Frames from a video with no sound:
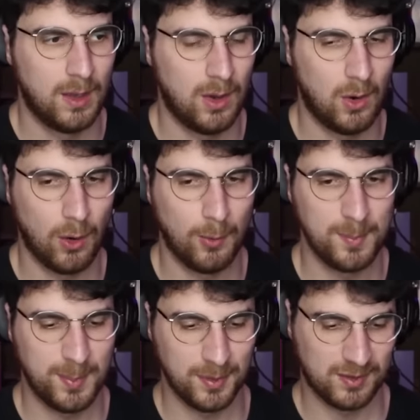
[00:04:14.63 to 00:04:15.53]
when
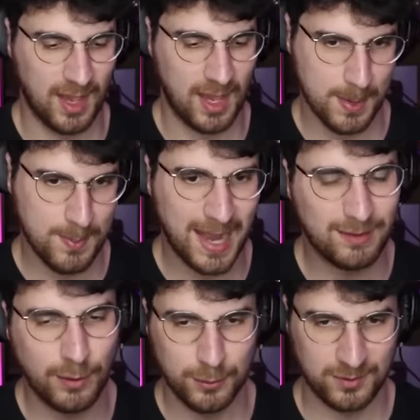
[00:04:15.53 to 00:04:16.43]
people say
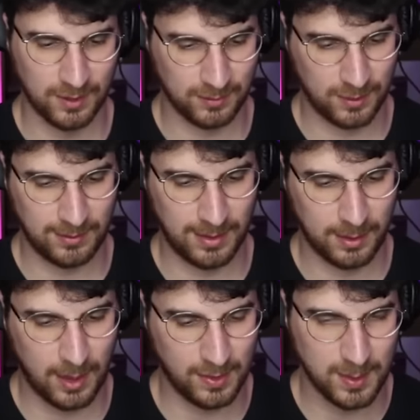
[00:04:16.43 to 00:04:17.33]
mitosis, because, like,
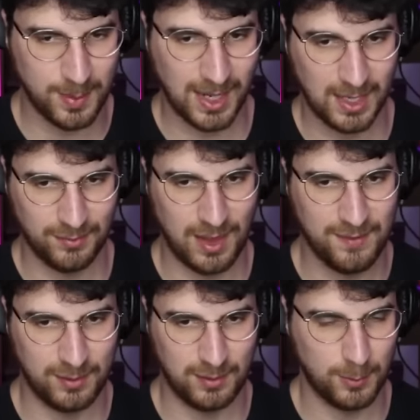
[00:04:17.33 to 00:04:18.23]
I think the beginning of
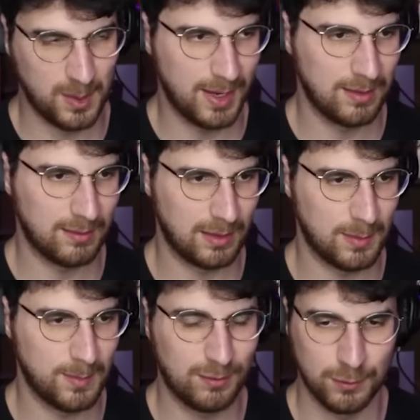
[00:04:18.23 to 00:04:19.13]
life is, like, when it begins, like, the
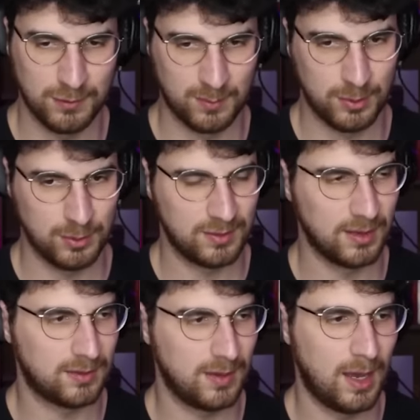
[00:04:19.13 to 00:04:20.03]
mitosis
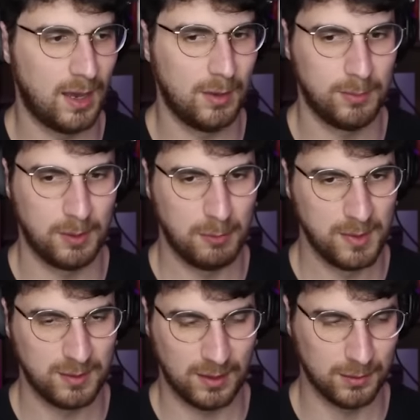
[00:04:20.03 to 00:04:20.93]
process, but when
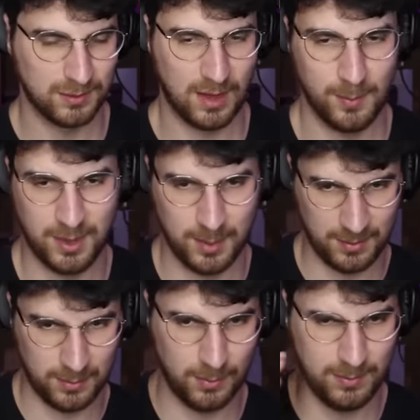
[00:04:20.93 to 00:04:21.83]
the single cell becomes,
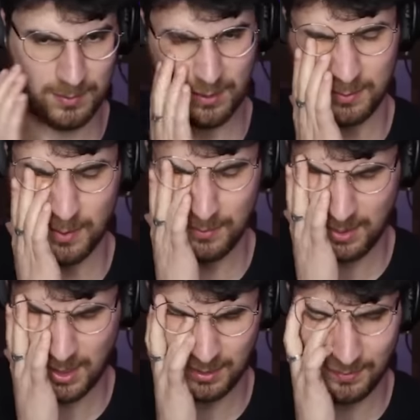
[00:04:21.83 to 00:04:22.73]
like, starts
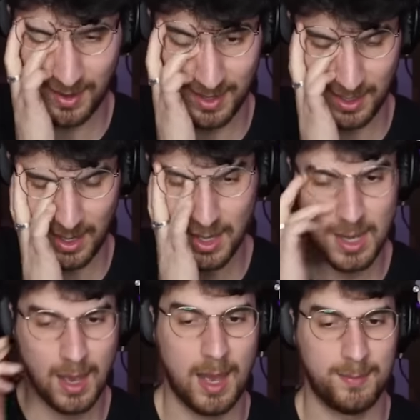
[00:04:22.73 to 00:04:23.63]
dividing,
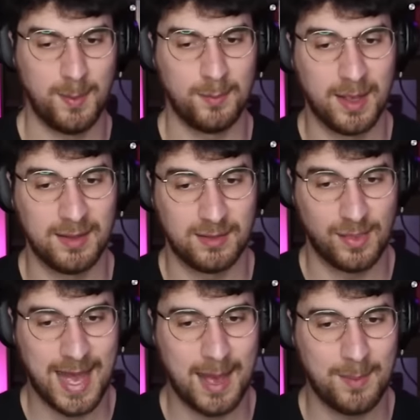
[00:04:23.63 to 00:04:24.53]
yeah. People might say
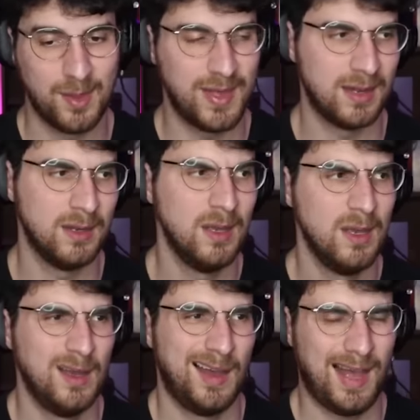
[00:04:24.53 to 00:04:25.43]
that, but then,
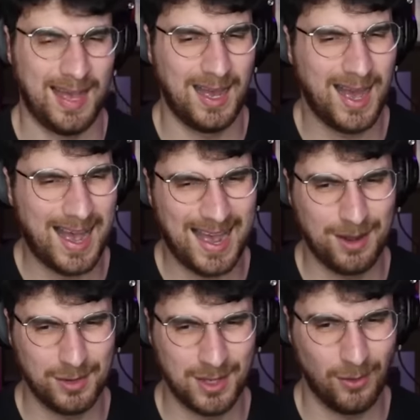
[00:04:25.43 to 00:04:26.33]
I
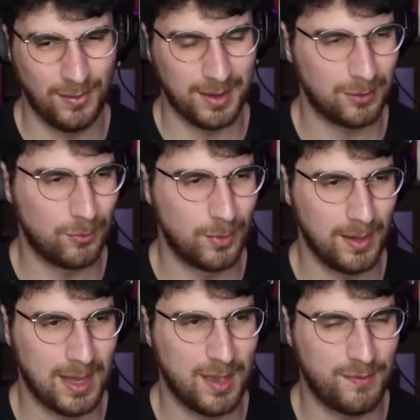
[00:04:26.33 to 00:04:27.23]
don't know, like,
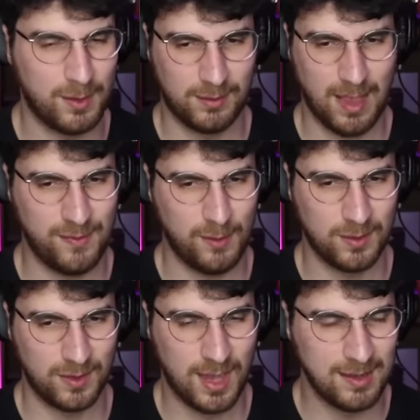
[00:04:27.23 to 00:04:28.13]
really, if it
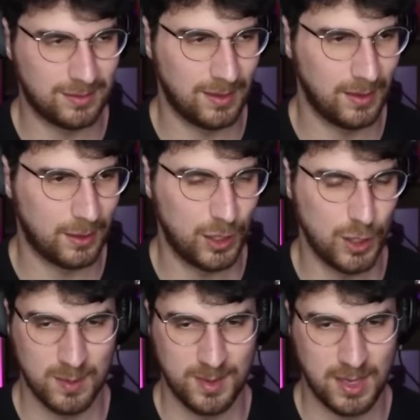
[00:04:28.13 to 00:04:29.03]
were the case that, like,
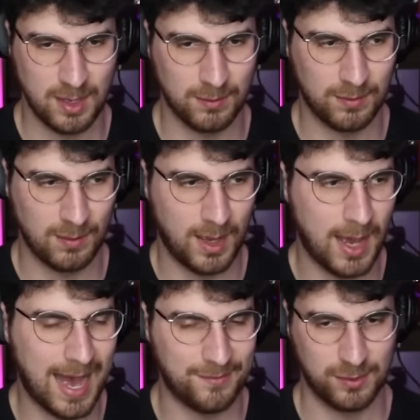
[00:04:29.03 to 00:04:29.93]
human beings,
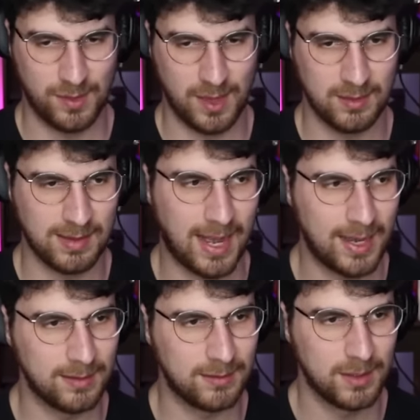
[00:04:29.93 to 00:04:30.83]
after they
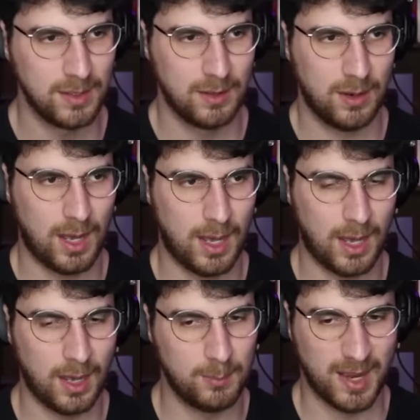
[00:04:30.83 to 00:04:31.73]
died,
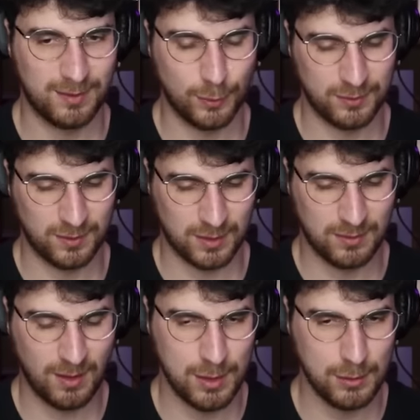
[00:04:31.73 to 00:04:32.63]
mitosis
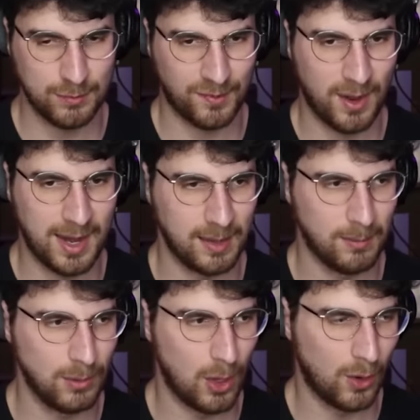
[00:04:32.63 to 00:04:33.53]
continued for any
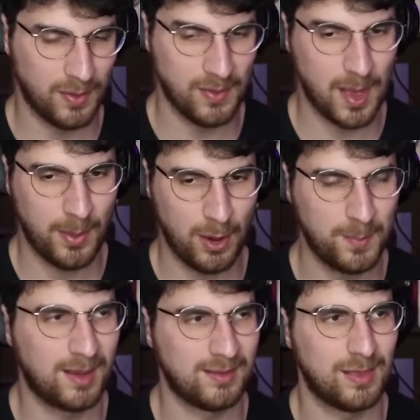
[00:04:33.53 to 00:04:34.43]
longer than that period,
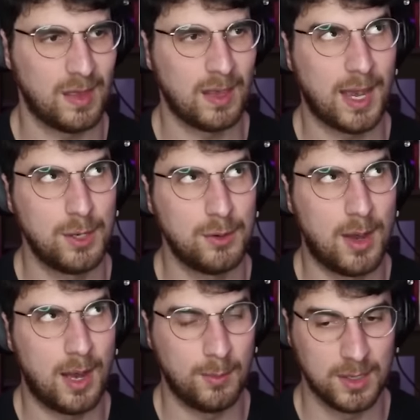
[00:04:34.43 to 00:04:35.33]
because I think, I
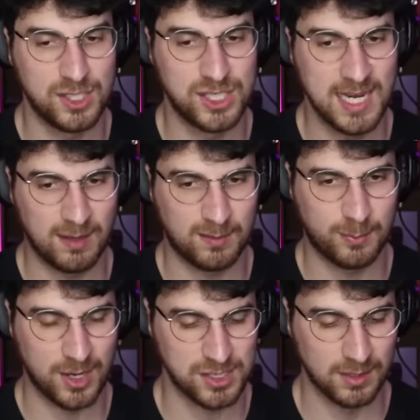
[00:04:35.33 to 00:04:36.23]
know gene
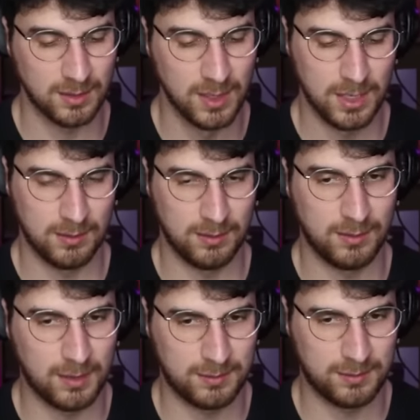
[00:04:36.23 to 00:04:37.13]
expression
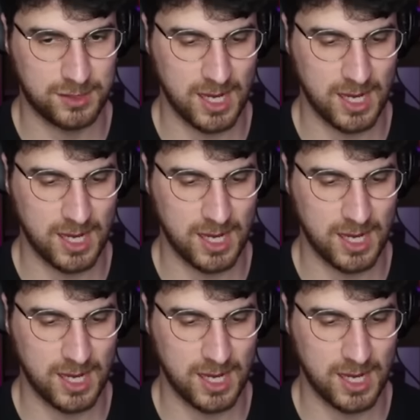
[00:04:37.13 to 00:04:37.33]
does